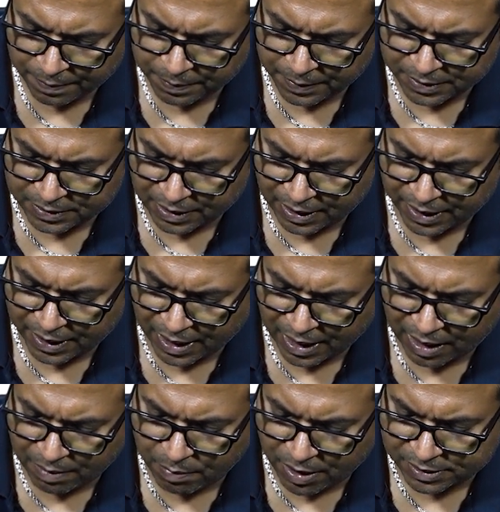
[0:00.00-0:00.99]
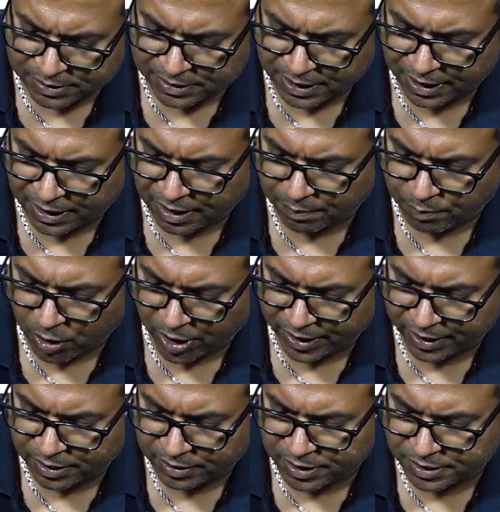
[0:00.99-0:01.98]
This is a linea alba center
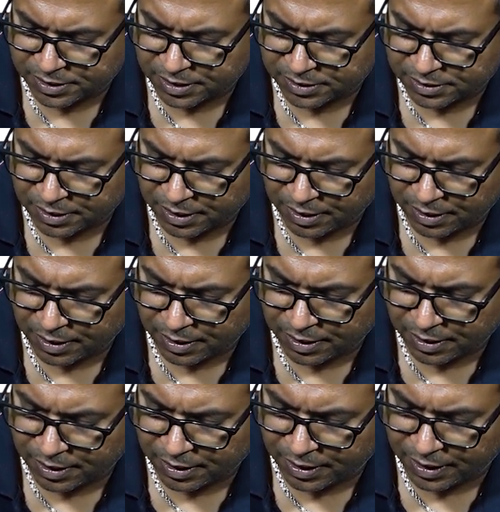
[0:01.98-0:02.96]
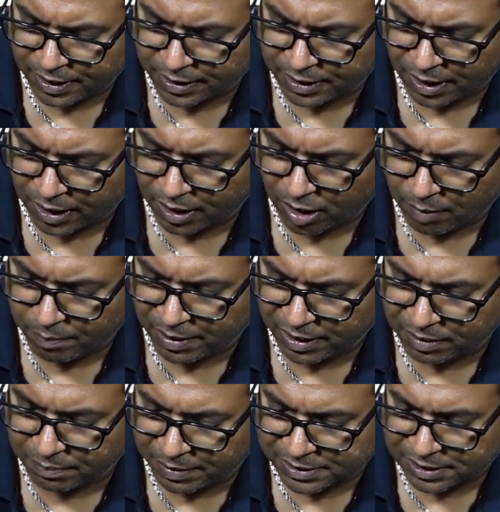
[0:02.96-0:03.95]
point. This is internal
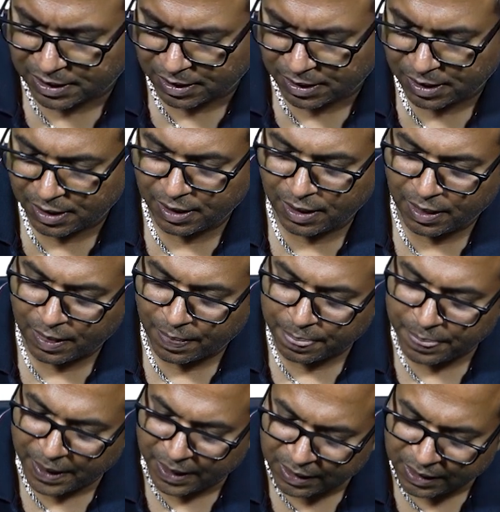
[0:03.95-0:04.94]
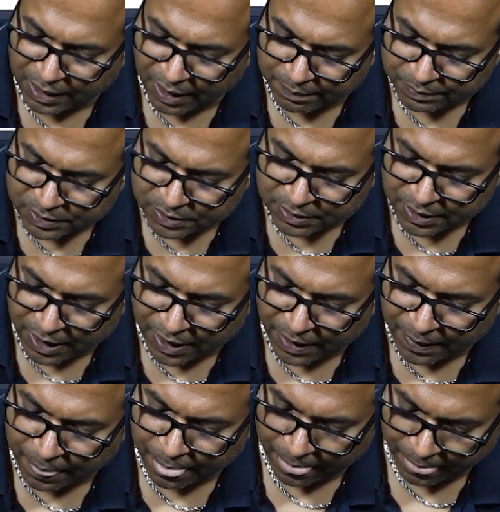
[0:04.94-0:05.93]
oblique muscle. Then comes the